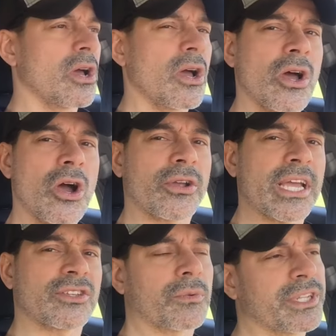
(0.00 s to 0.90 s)
Okay,
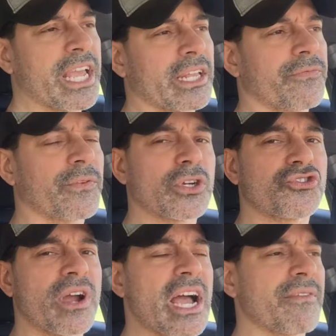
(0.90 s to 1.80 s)
so we're taking it for a
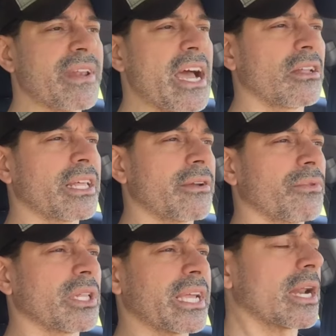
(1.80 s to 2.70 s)
drive now, let it
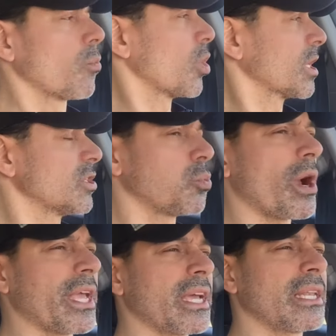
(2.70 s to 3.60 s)
really kind of work its
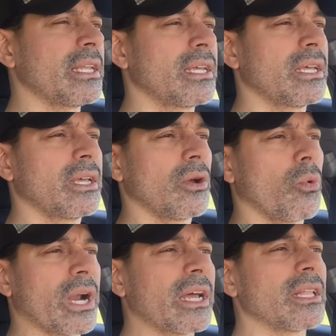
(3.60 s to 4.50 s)
way in. What
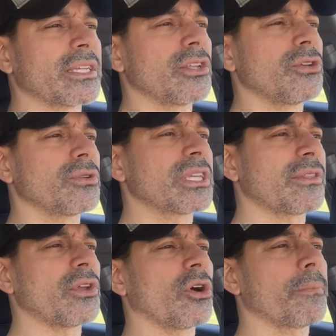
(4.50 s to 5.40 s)
I'd like to do is get
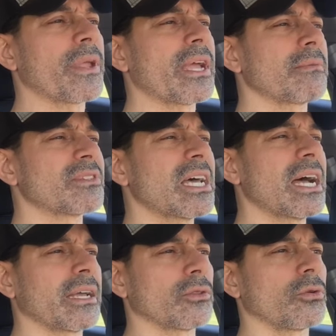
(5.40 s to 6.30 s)
the RPMs high
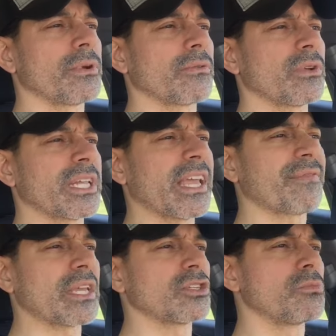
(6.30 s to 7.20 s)
a little bit, really get
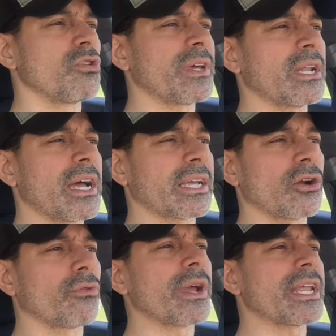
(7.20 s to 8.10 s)
things moving. I can
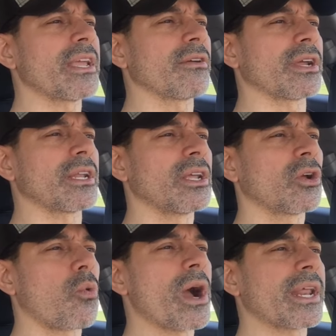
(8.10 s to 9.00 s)
already hear it
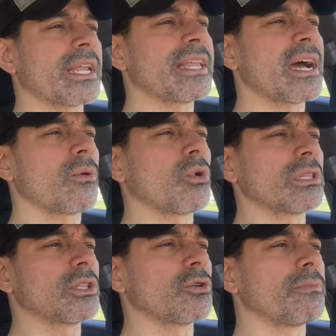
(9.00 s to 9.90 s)
quieting down what
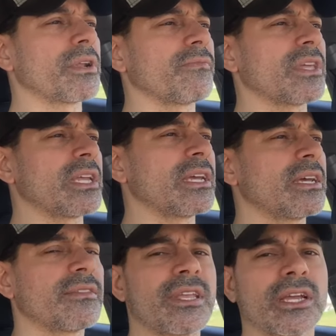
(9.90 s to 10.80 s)
little bit of the
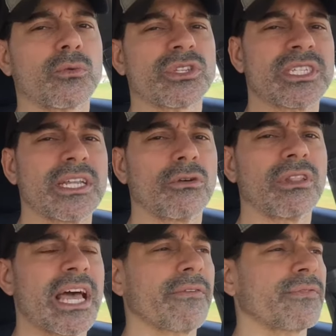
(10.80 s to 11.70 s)
tick was still
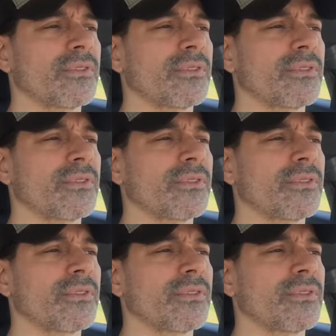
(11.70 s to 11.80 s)
left.